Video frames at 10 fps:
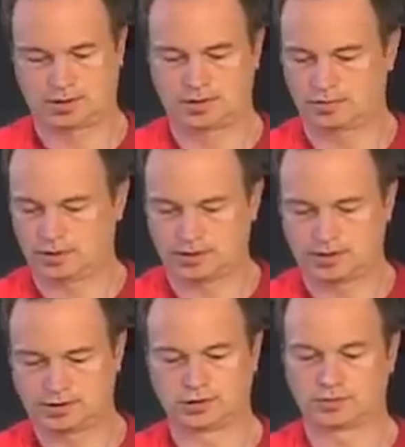what I need
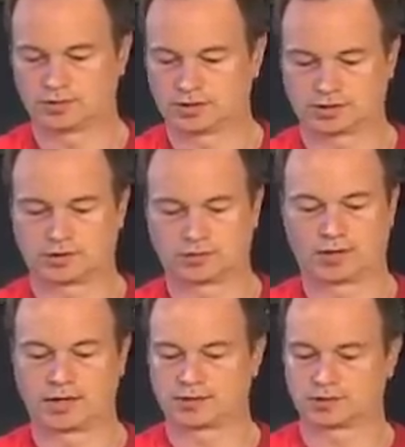to do is it's going to
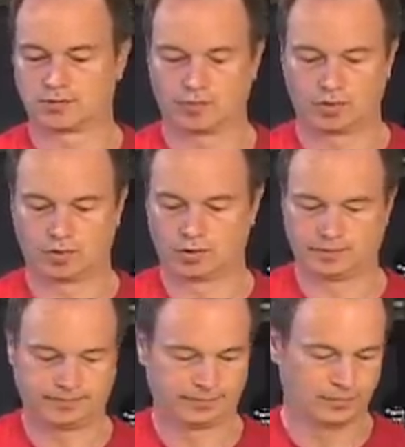rise in the bowl.
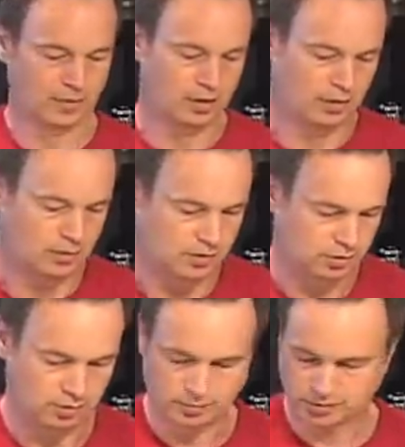So
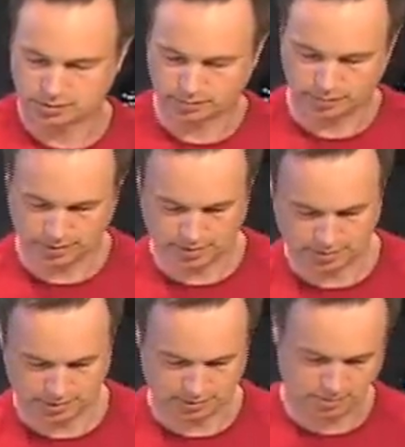I'm just going to put that
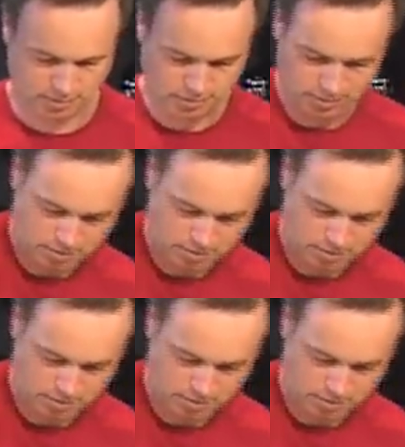down there.